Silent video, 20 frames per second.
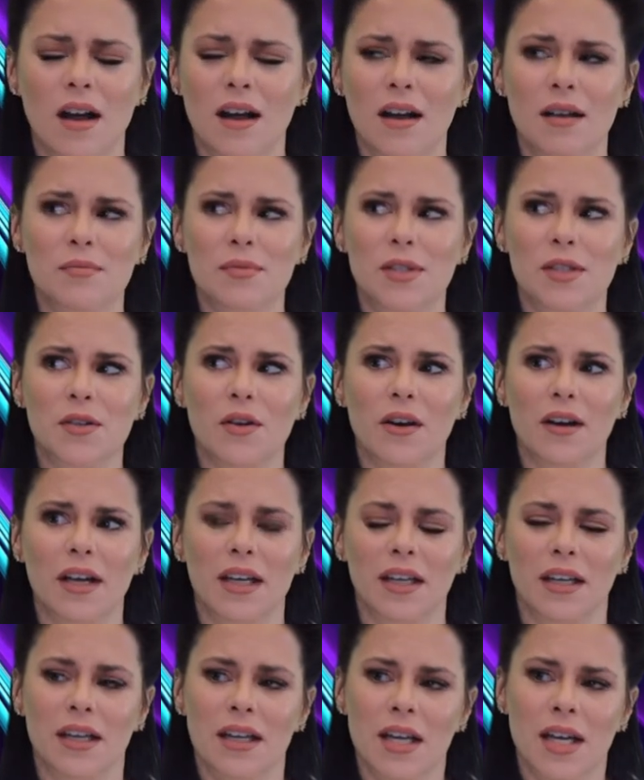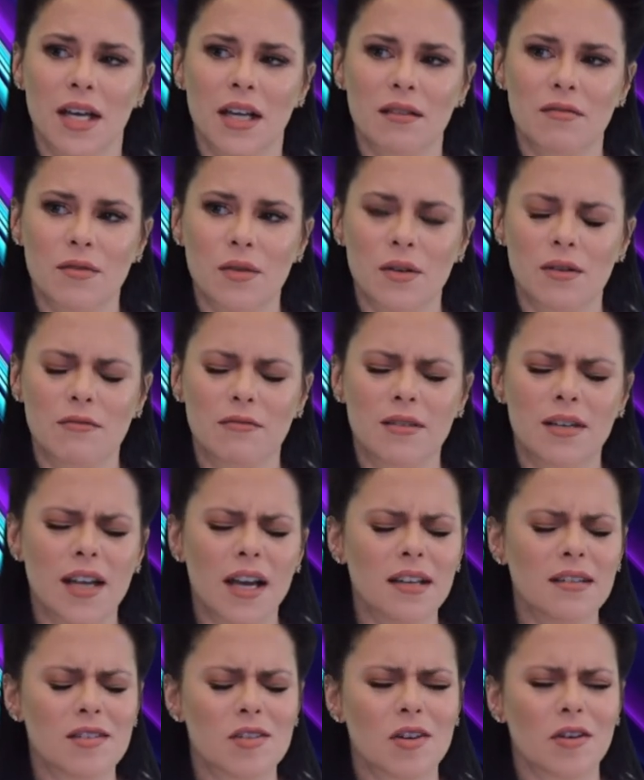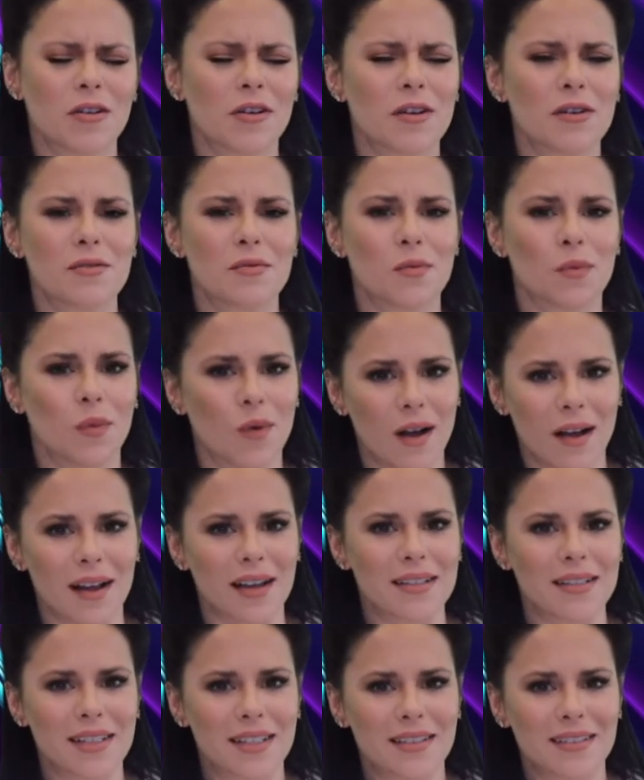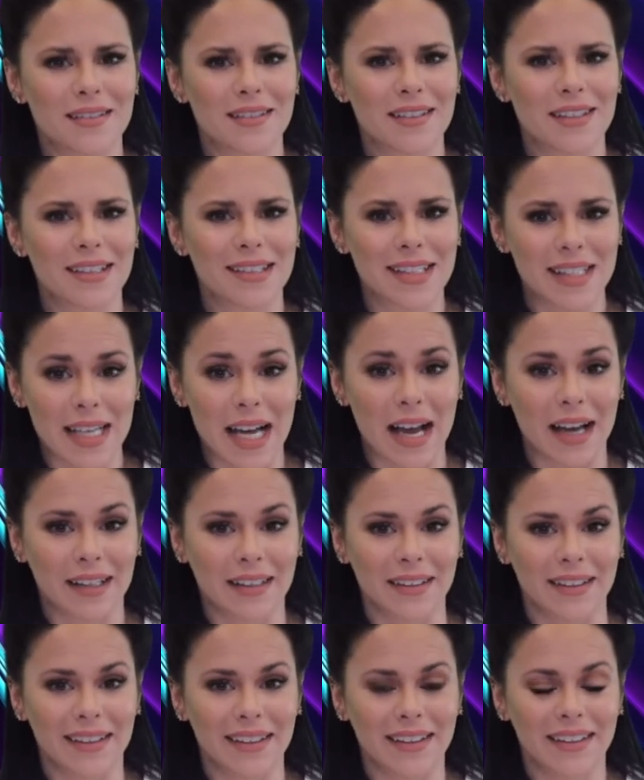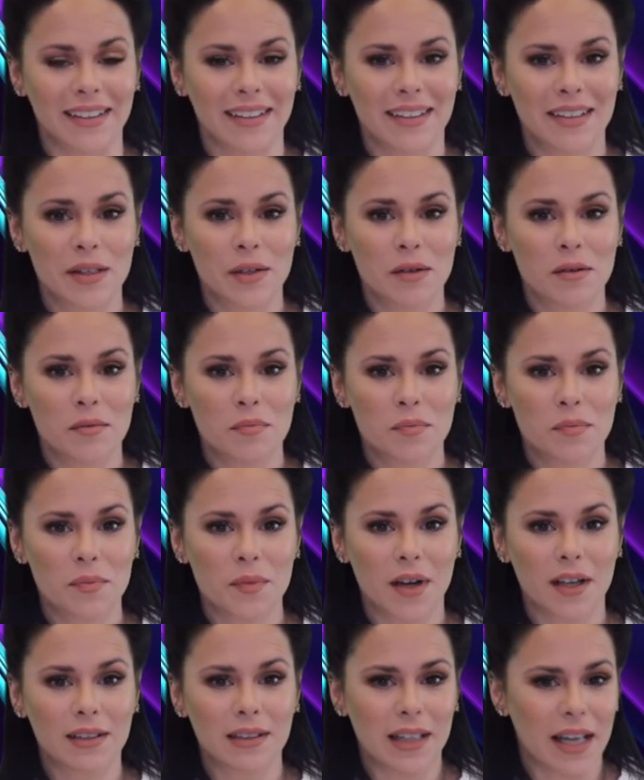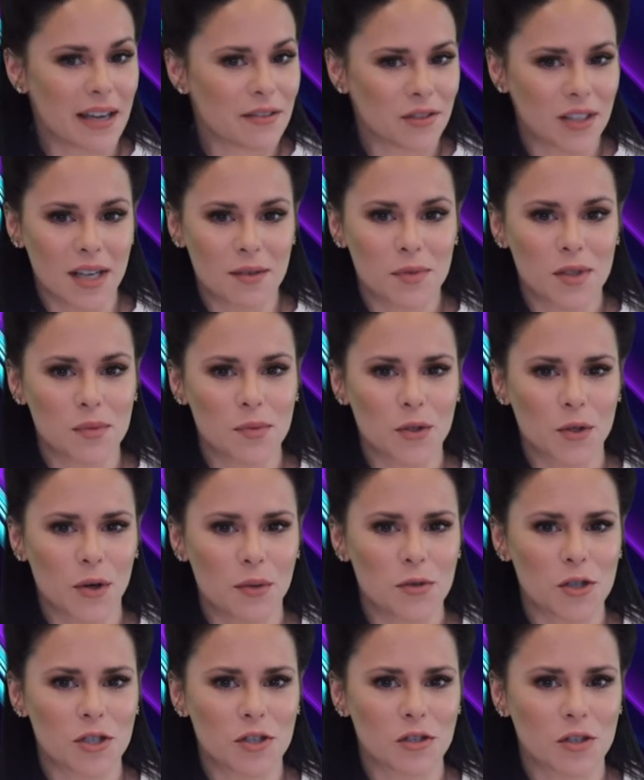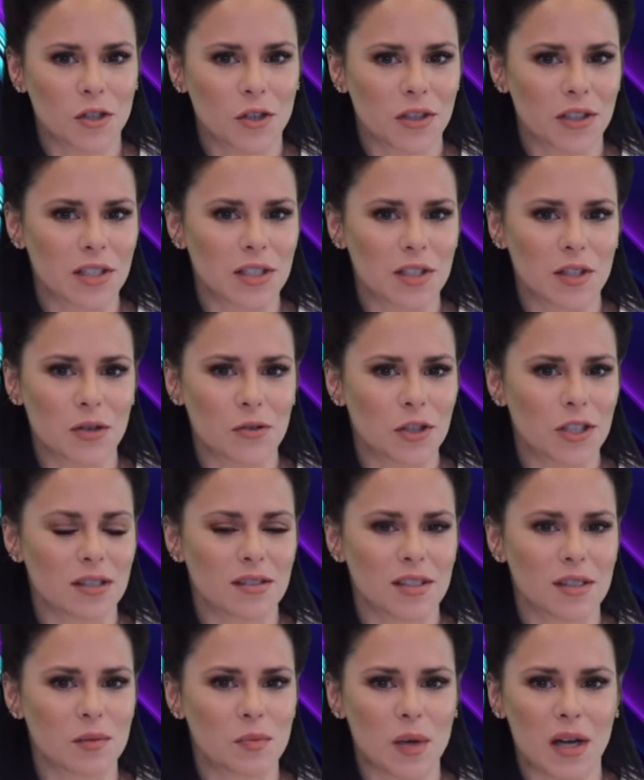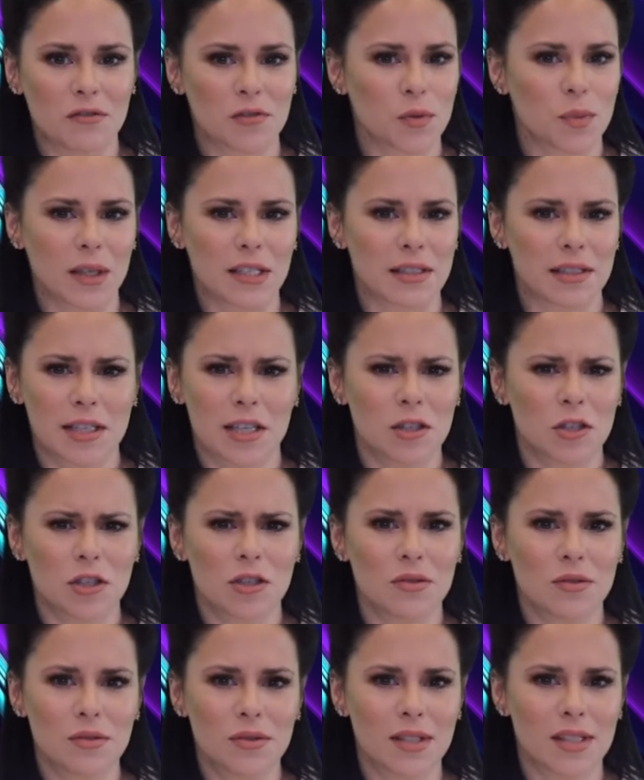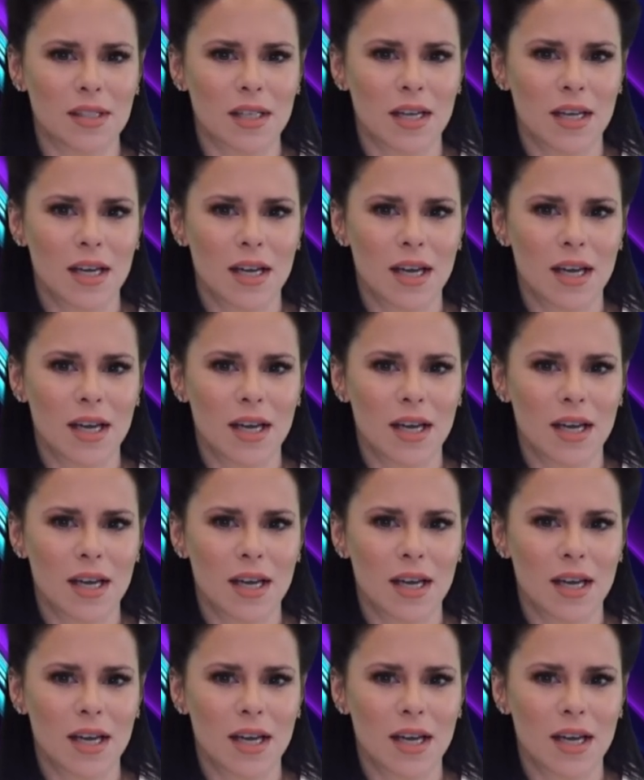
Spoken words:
I'm sorry, nut to earn what, exactly? A lifetime subscription to Jergens lotions and Puffs Plus tissues?